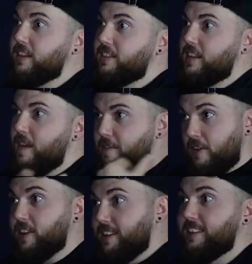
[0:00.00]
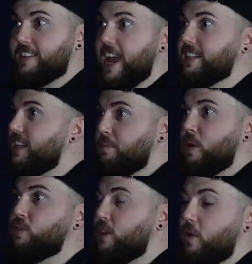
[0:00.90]
he's married to the fucking
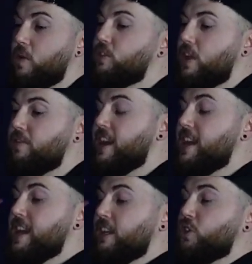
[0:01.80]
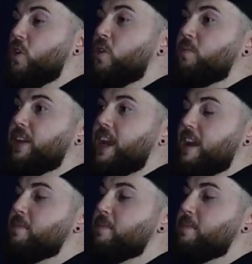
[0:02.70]
intensity aye, balls aye. to the ball stuff. So,